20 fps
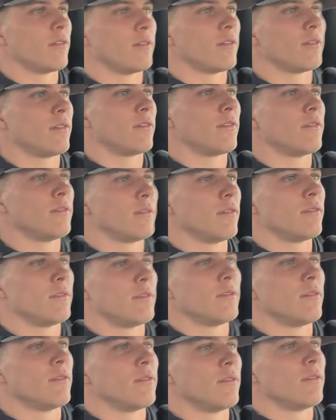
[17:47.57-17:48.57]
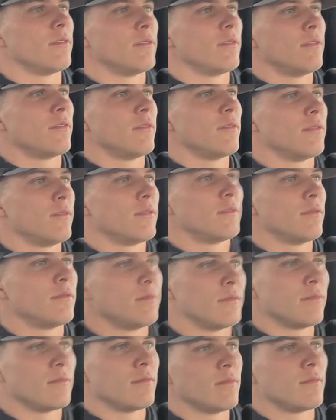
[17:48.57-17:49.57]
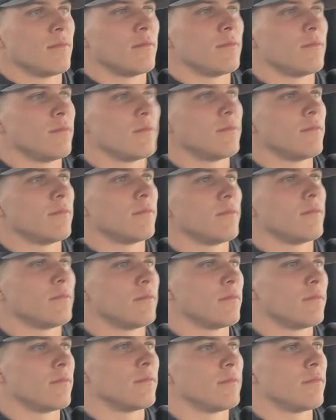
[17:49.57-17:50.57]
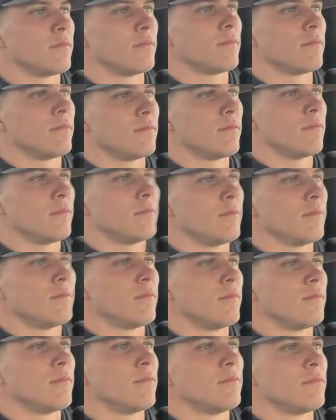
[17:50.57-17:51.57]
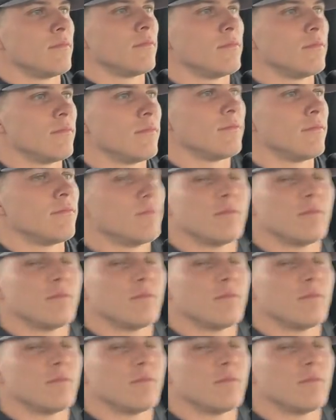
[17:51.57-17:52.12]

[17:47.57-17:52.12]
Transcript: [no speech]